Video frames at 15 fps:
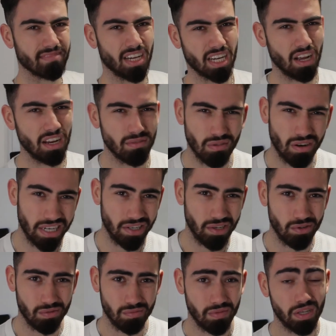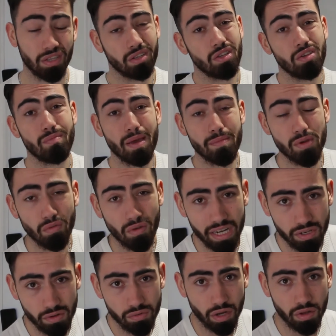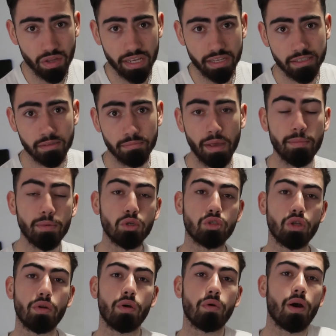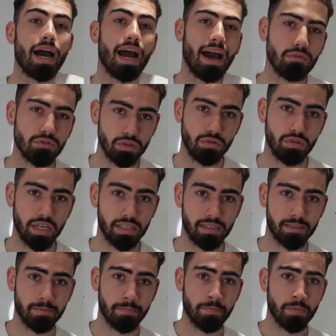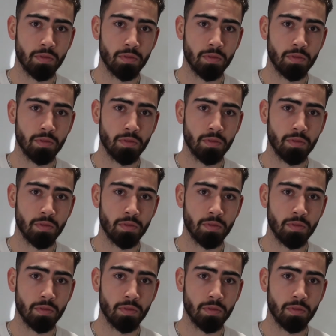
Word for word: I kind of already knew. And you maybe already do know this. Maybe you just don't know how to do this.